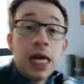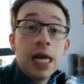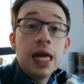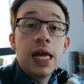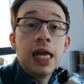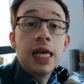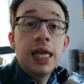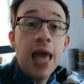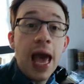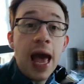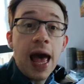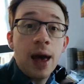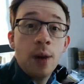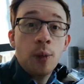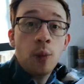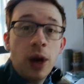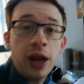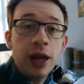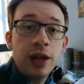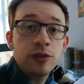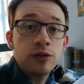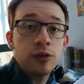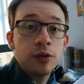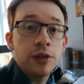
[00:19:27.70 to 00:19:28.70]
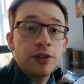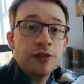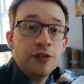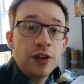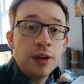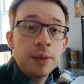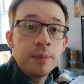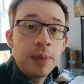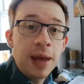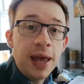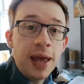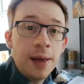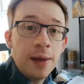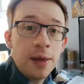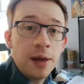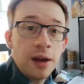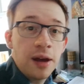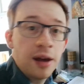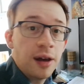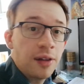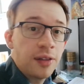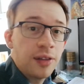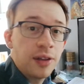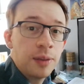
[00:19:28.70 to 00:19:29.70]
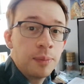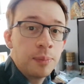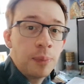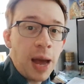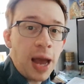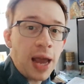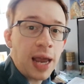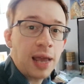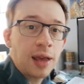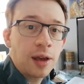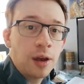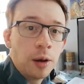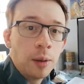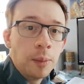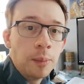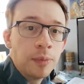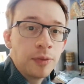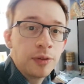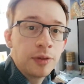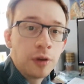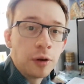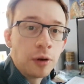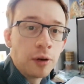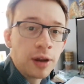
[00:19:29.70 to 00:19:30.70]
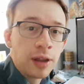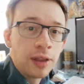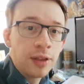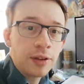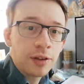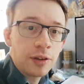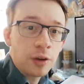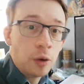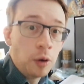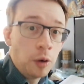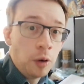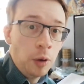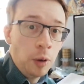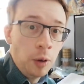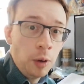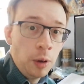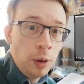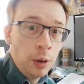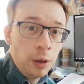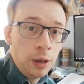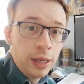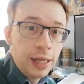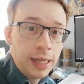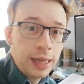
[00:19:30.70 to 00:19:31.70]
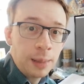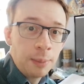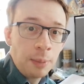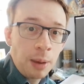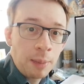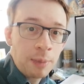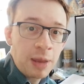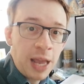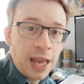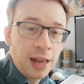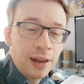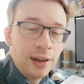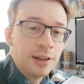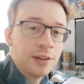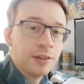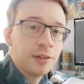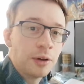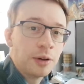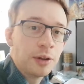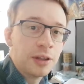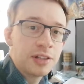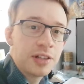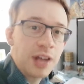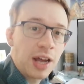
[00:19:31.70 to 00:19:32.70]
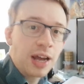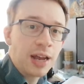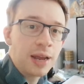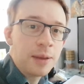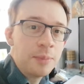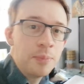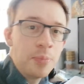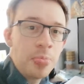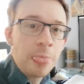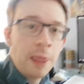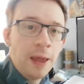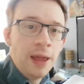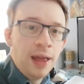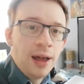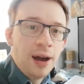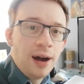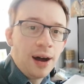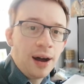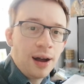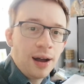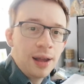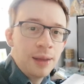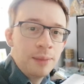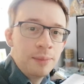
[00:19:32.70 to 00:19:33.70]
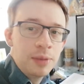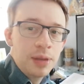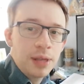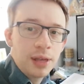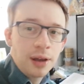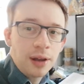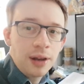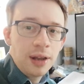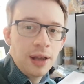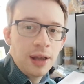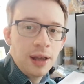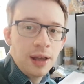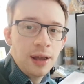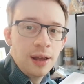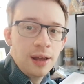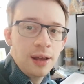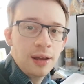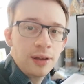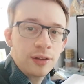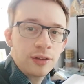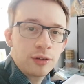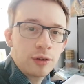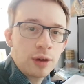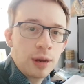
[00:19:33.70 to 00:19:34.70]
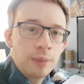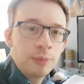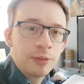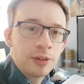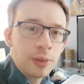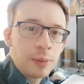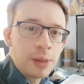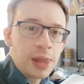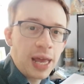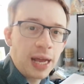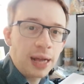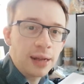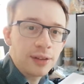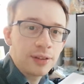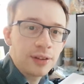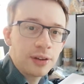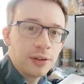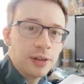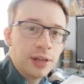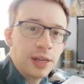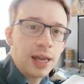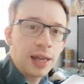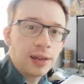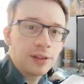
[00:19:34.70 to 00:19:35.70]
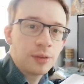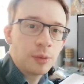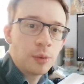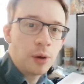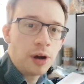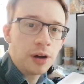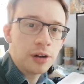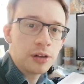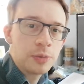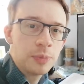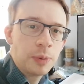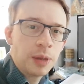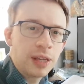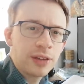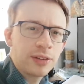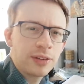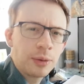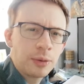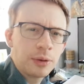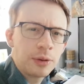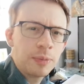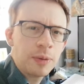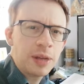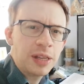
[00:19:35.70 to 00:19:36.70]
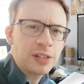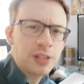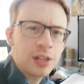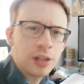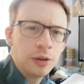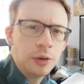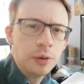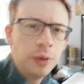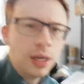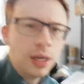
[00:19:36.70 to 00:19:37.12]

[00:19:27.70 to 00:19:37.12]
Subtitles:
Yeah, when I draw the fun bit, the backup story that's all little blobby aliens all the time, I'm gonna stream some of that so you get to watch, because I was a bit too...